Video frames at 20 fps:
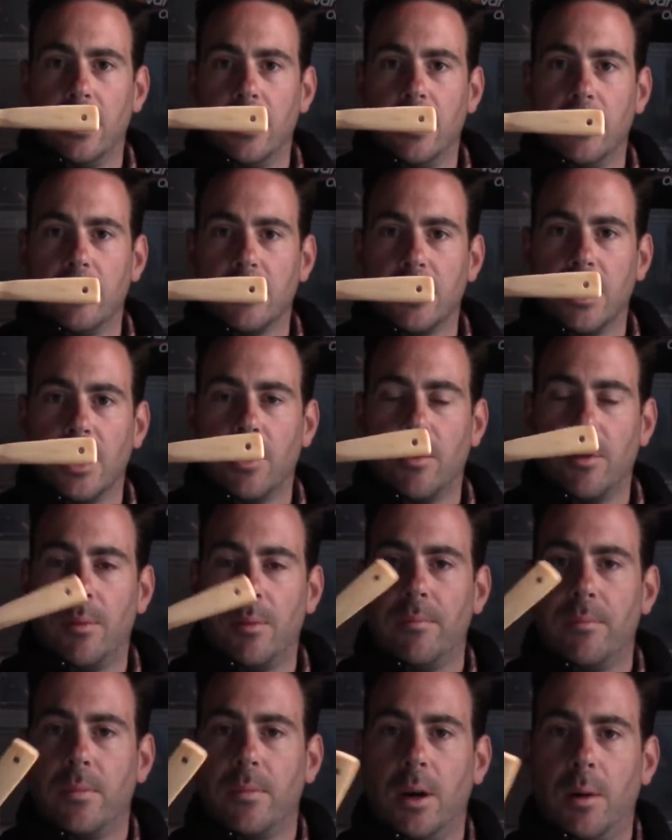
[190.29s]
There was another
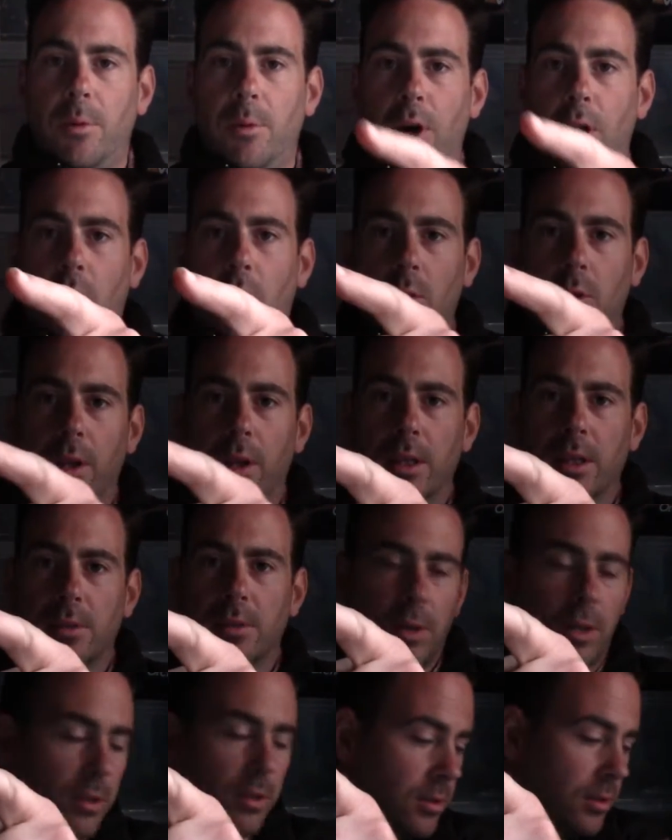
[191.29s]
one. I put a hole in this
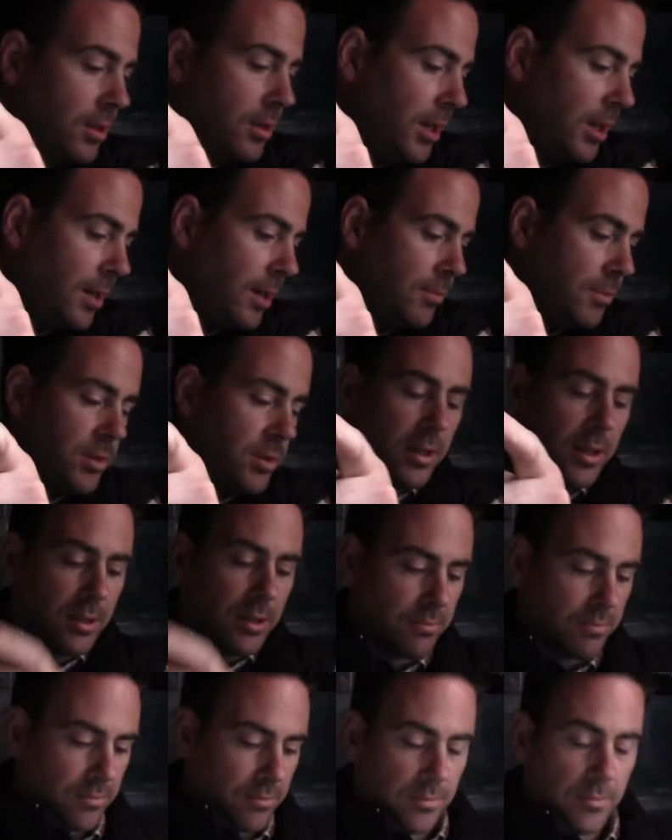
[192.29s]
one so I could
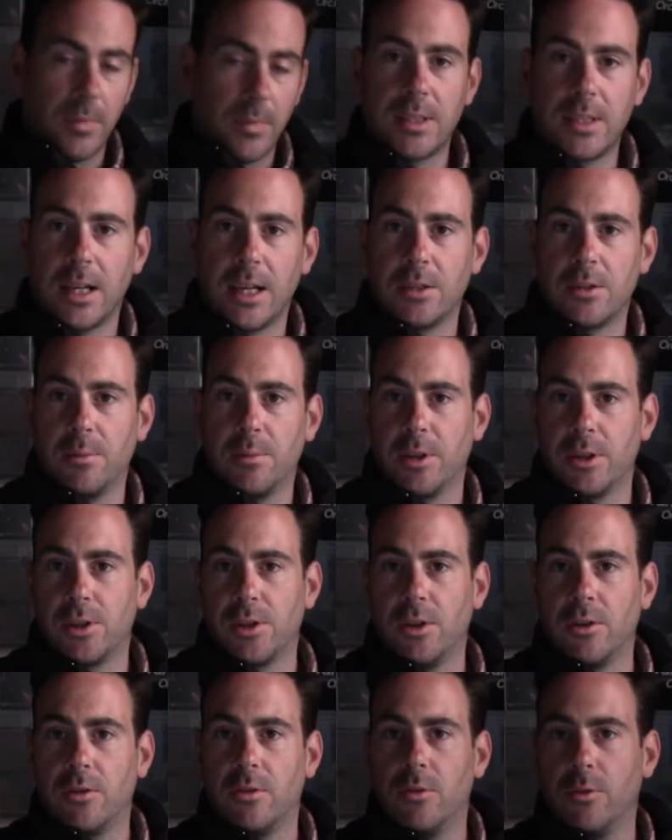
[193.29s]
attach to a bit of
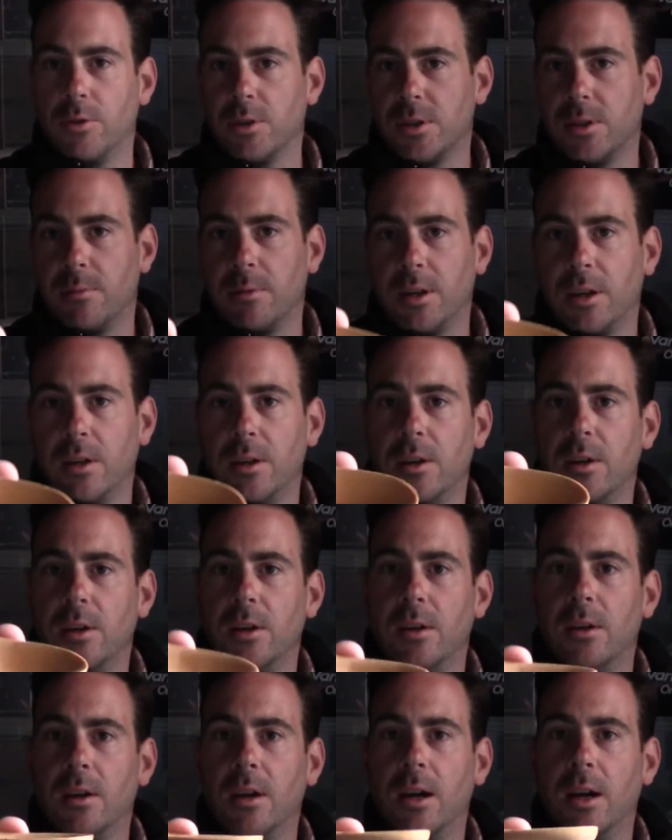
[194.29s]
shock cord or something.
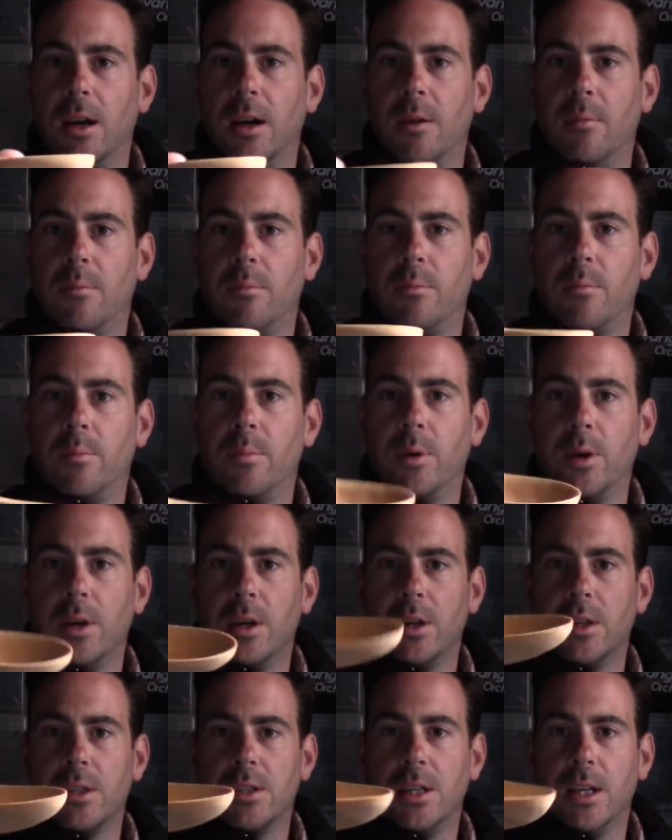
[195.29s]
But you
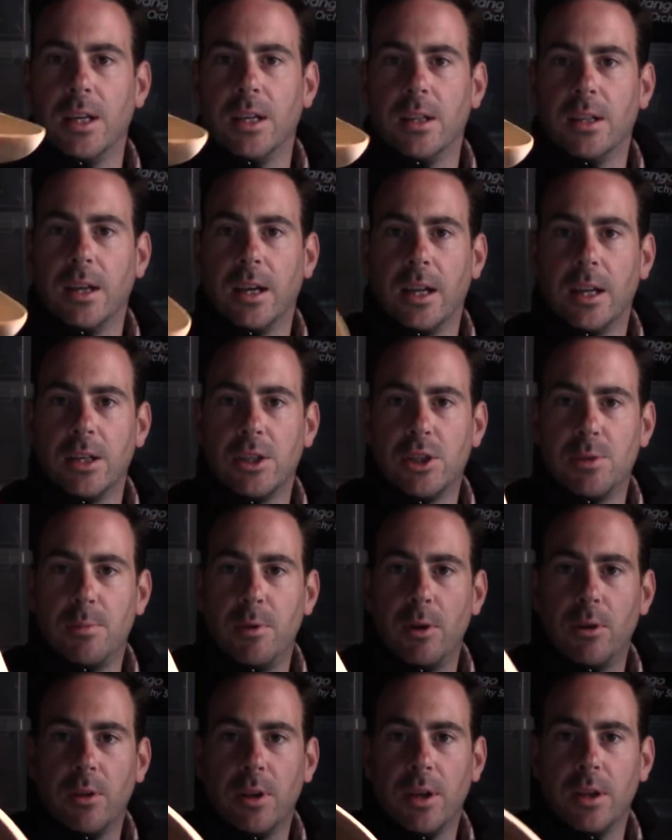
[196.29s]
can see they're getting
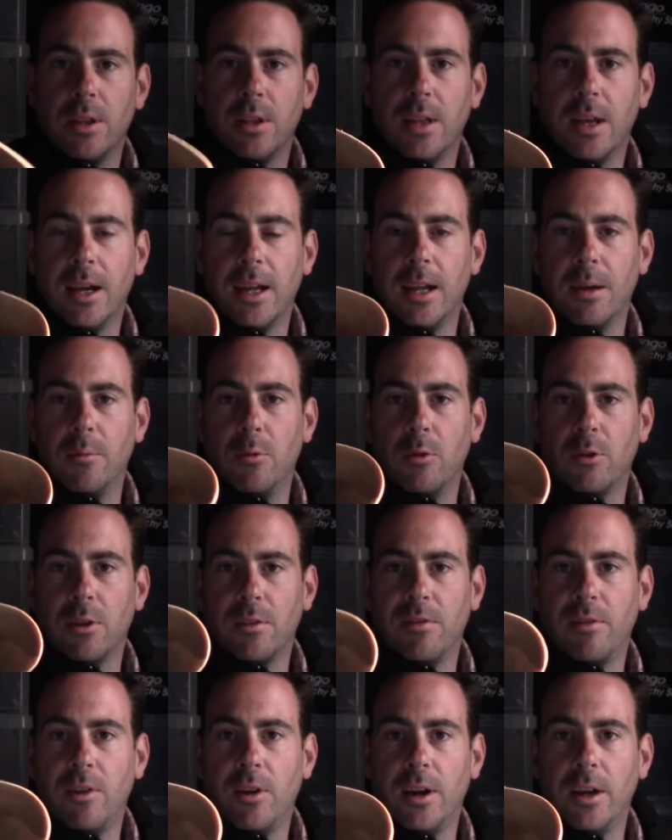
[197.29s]
smoother, they're getting more
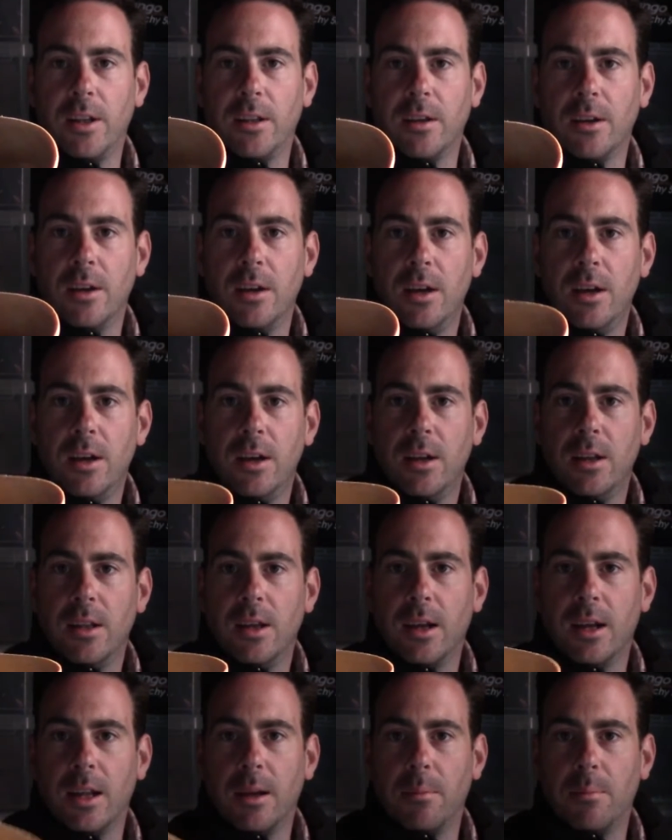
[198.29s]
defined,
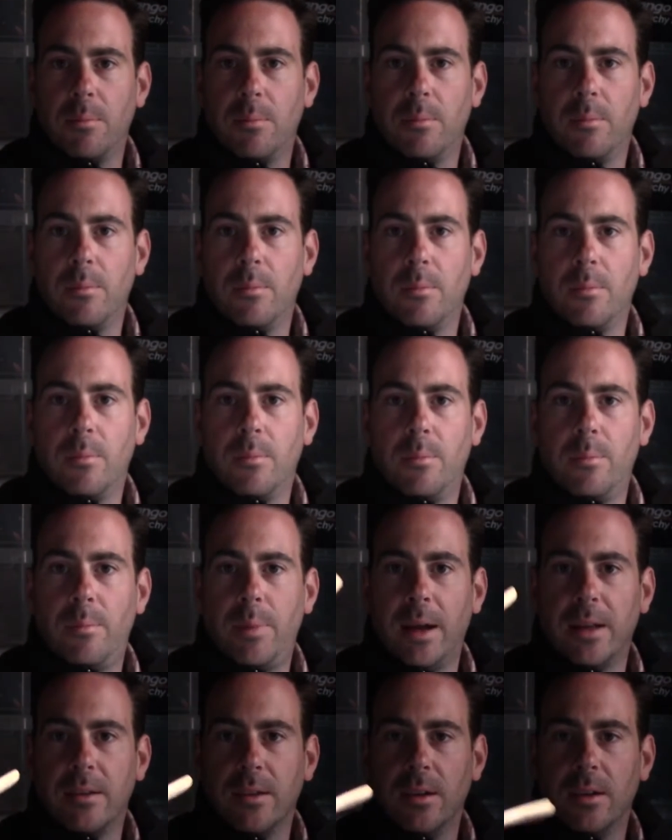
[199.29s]
they're getting
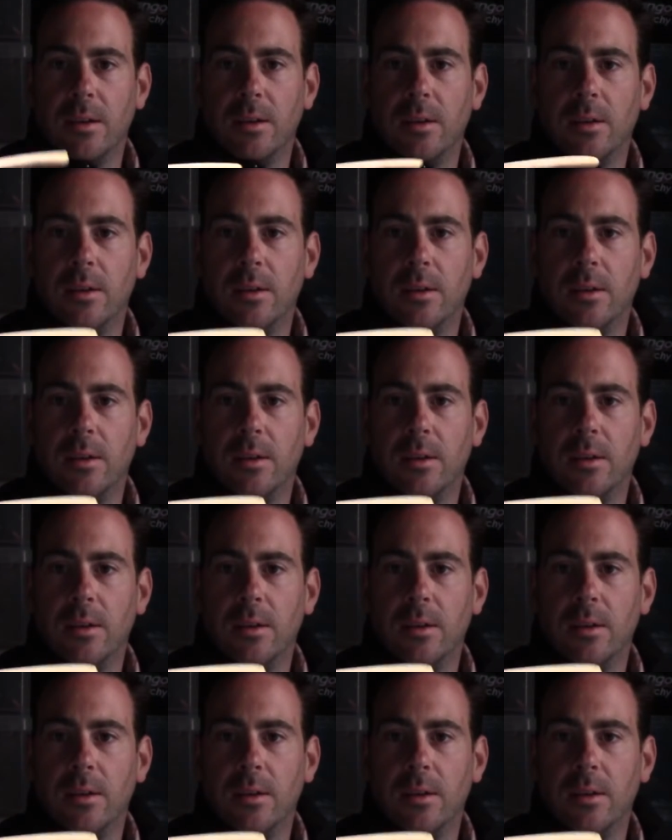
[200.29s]
better,